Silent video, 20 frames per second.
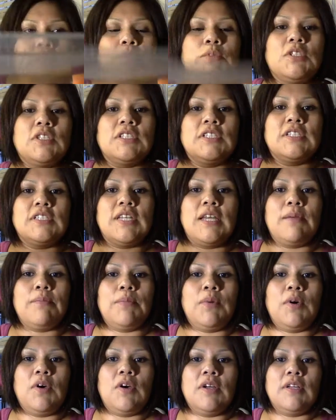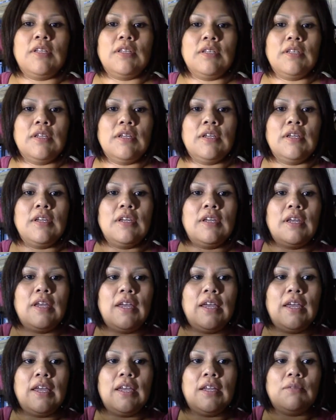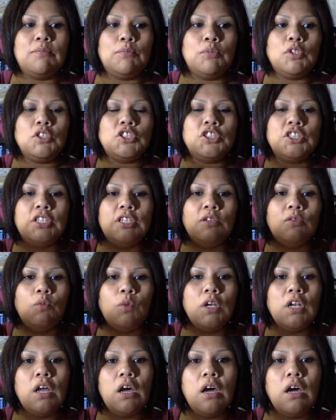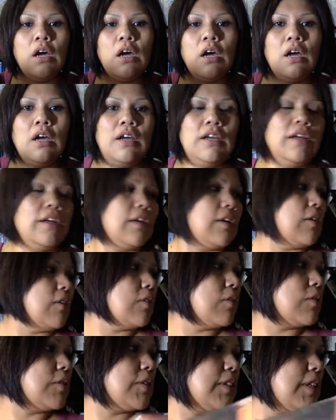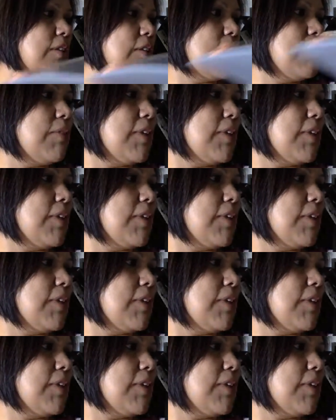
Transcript: put the stamp on and push it, and voila, it all goes down at